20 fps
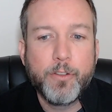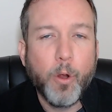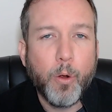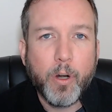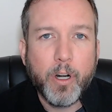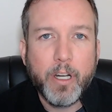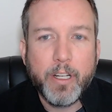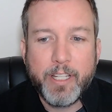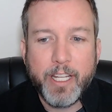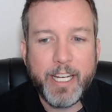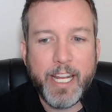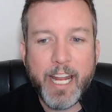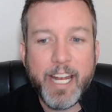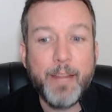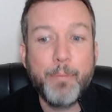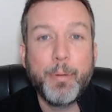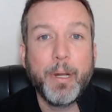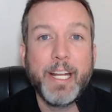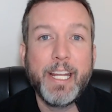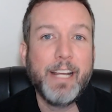nor did
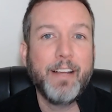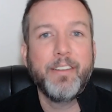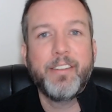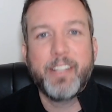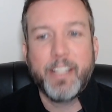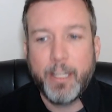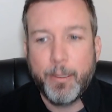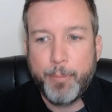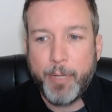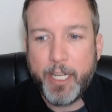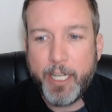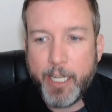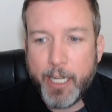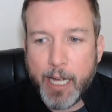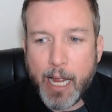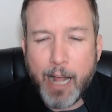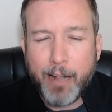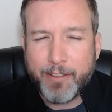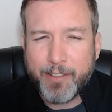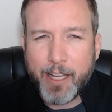anybody else in the
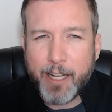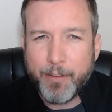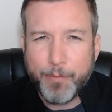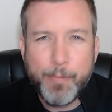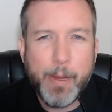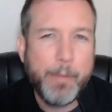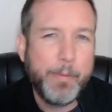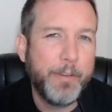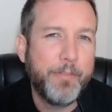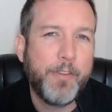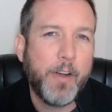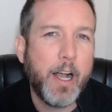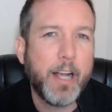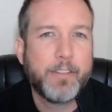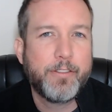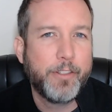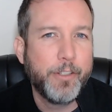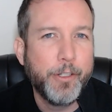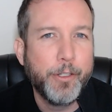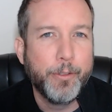media outside of maybe
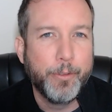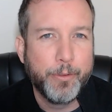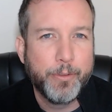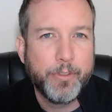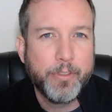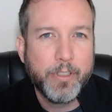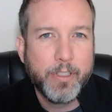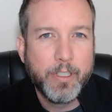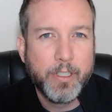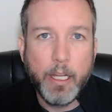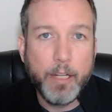Fox News.